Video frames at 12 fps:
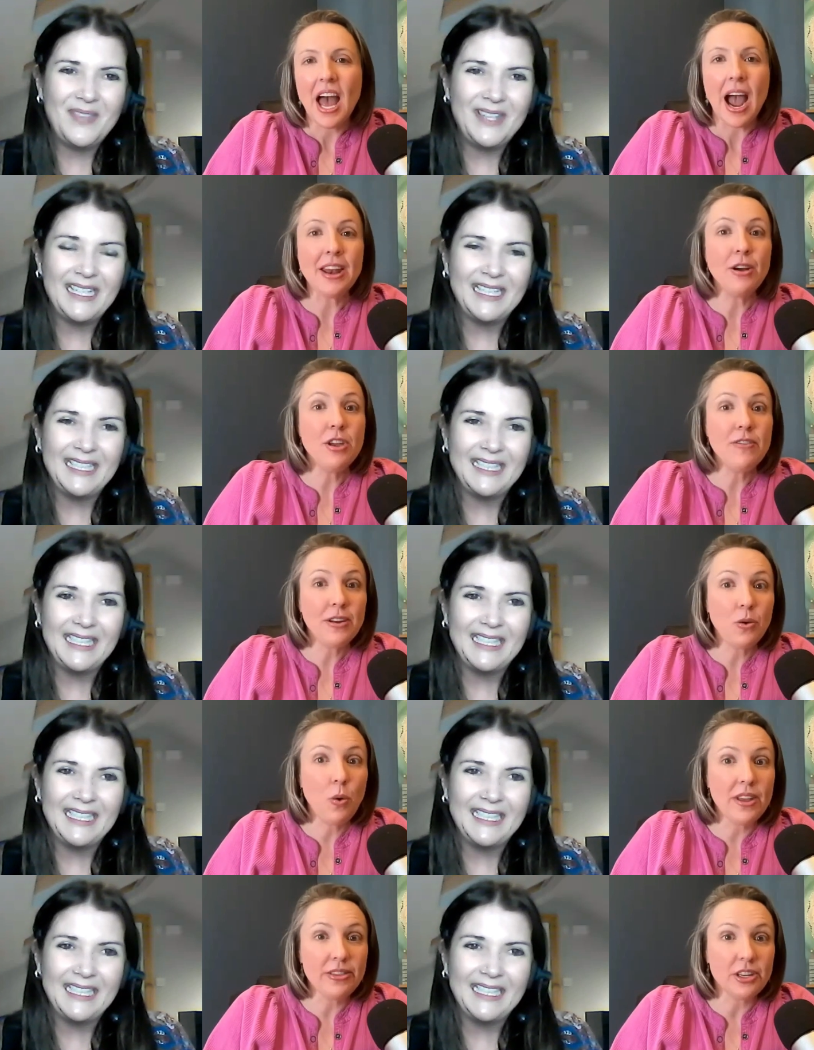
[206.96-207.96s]
Speaker 1: I know you've had
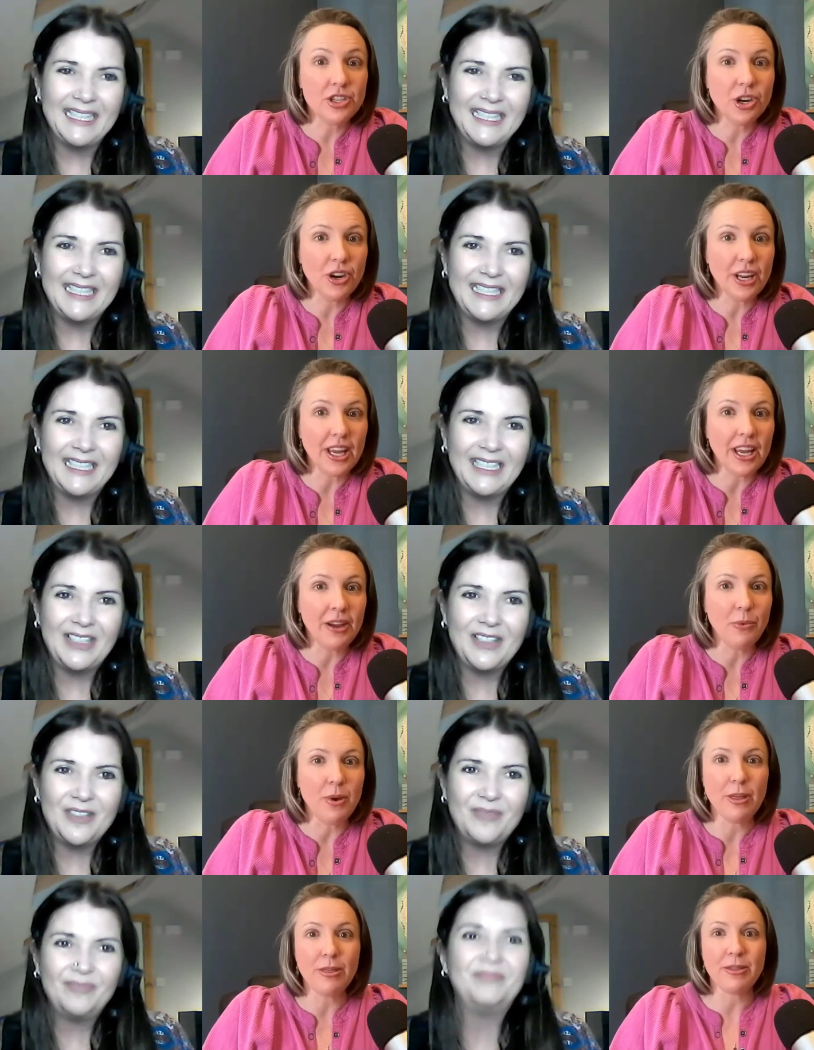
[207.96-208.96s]
quite the journey
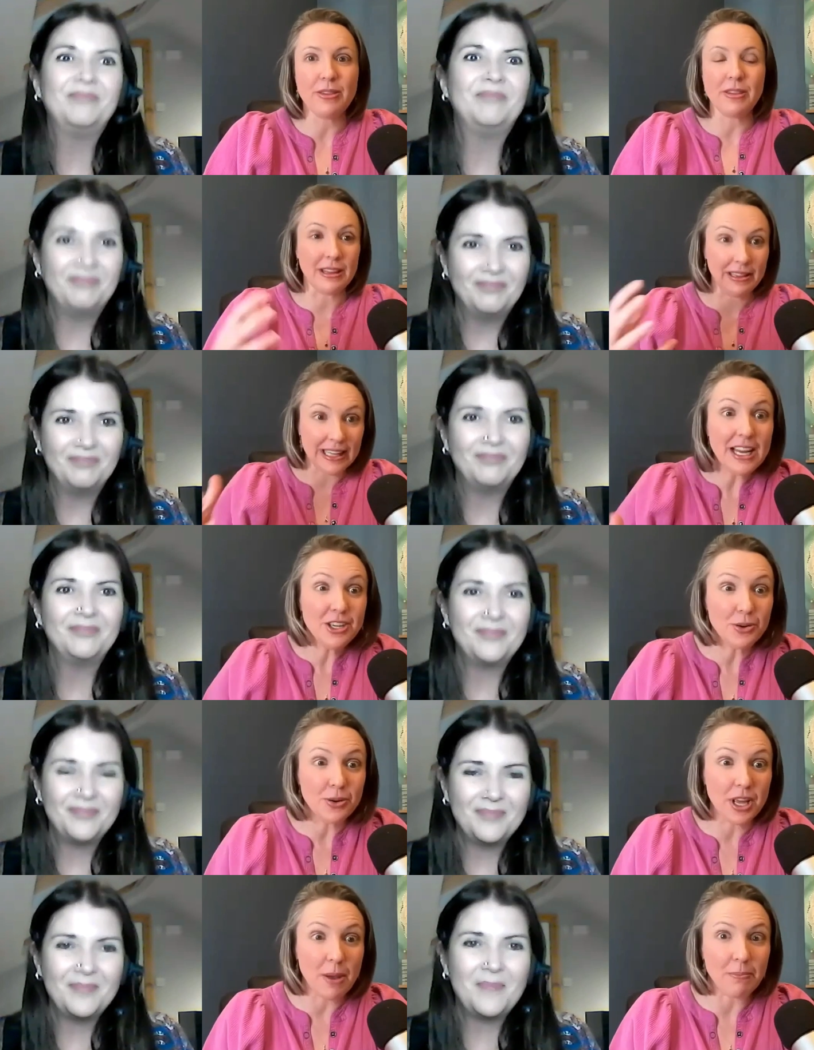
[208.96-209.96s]
with that led
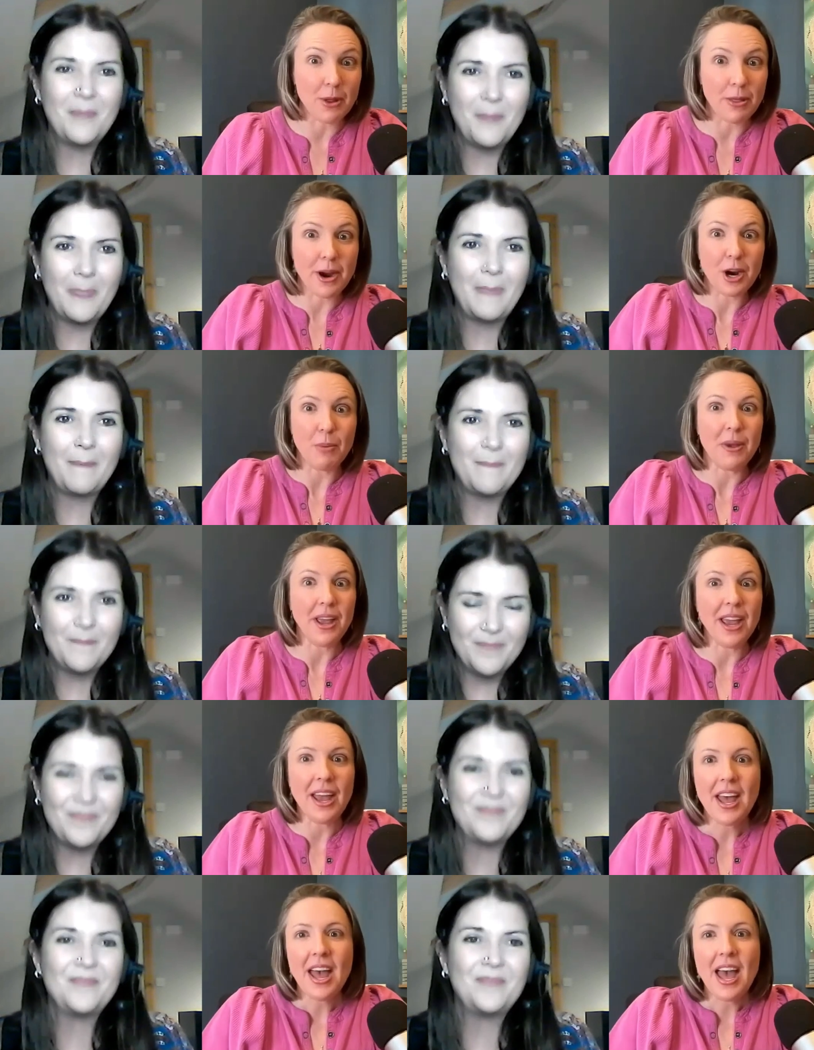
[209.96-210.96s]
you to
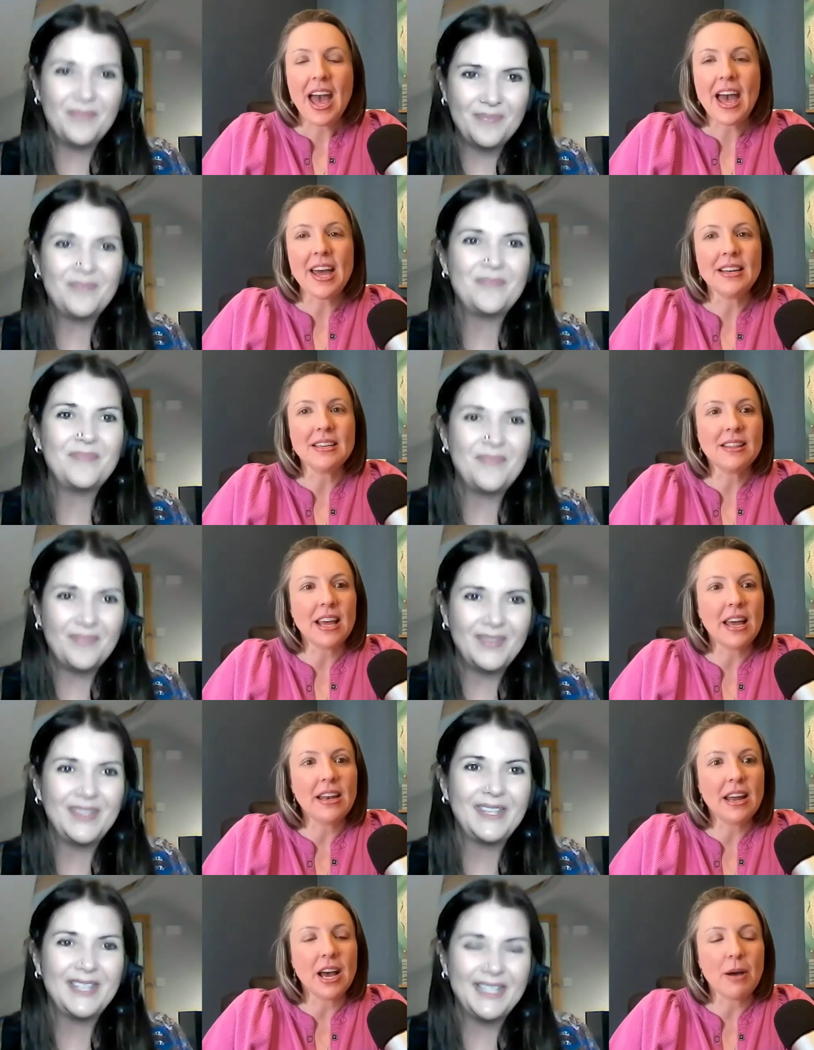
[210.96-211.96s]
hypnotherapy and
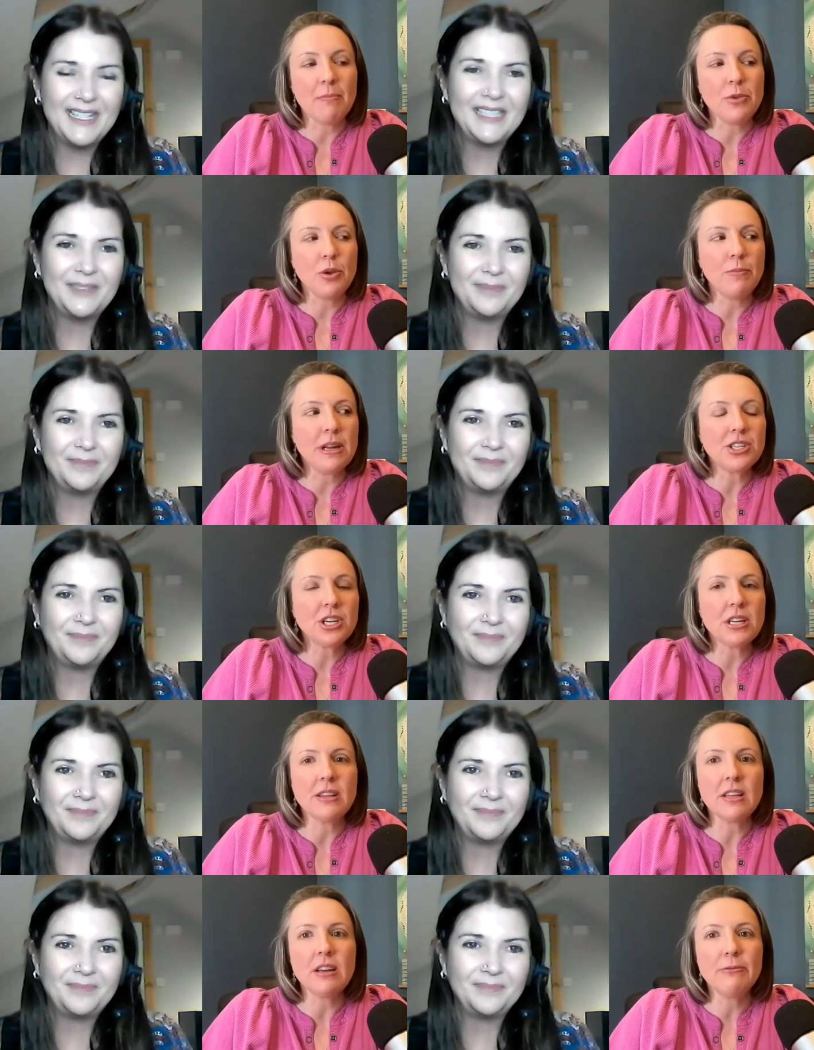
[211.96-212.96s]
that um, you had
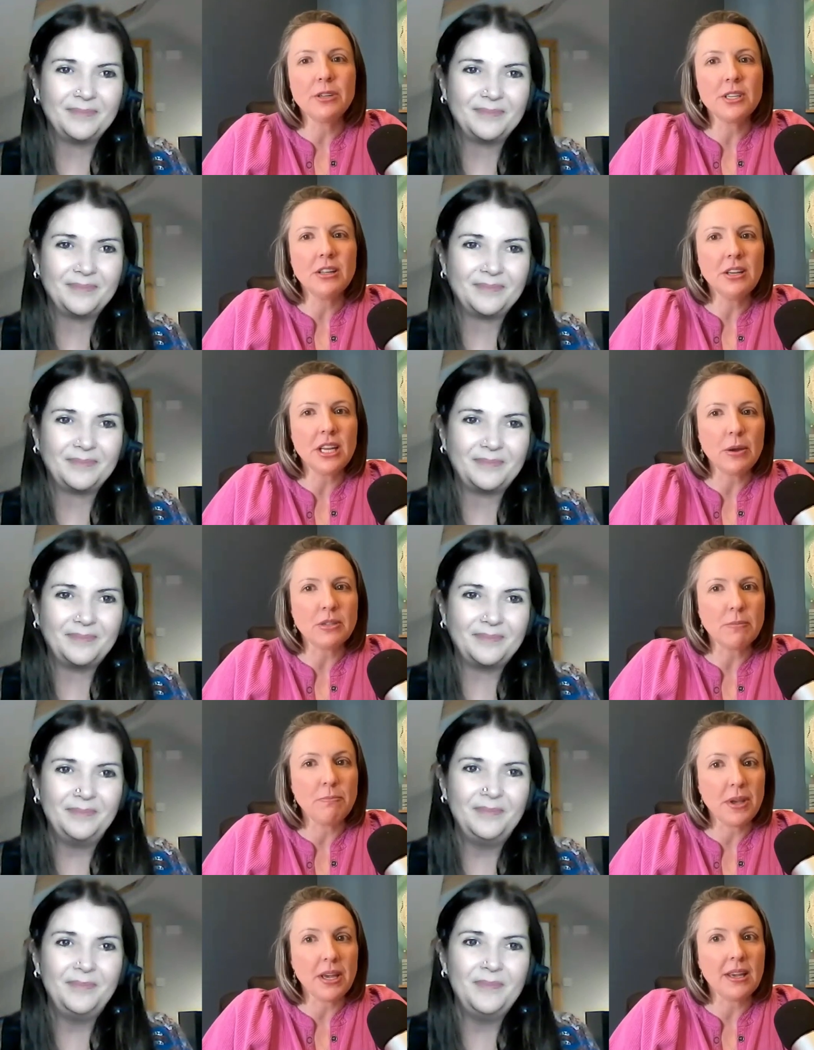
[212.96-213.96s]
mentioned that infertility was a
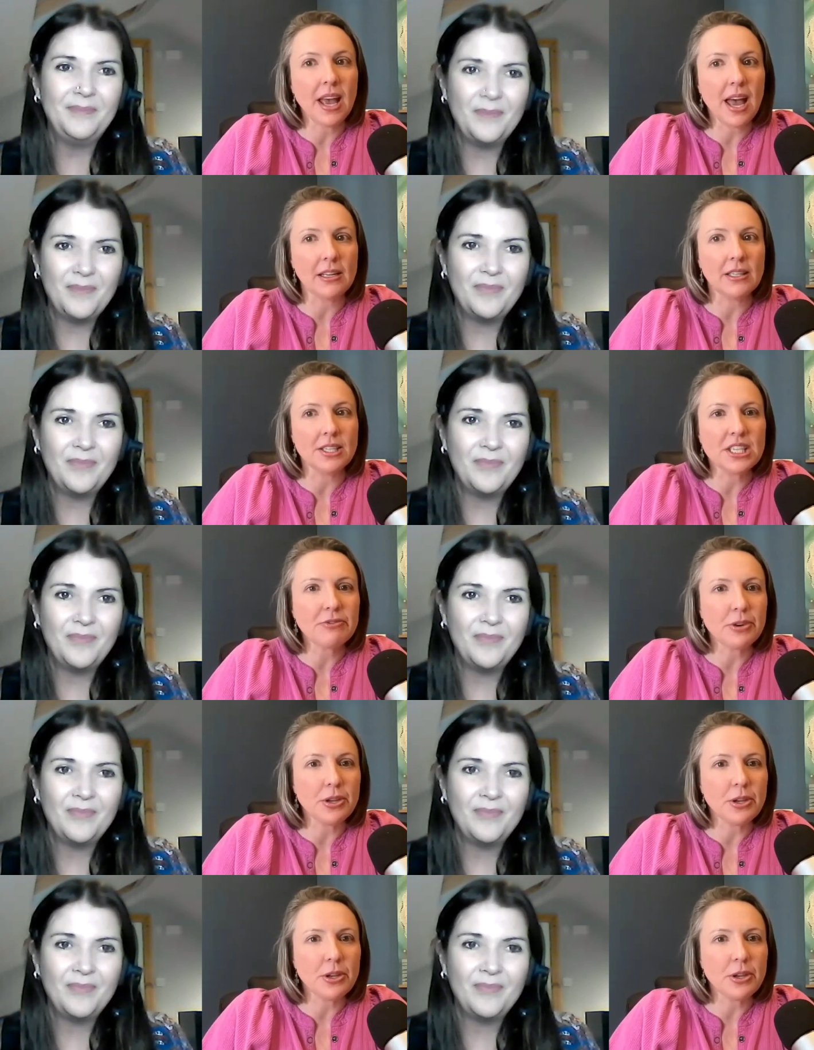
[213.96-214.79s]
big catalyst for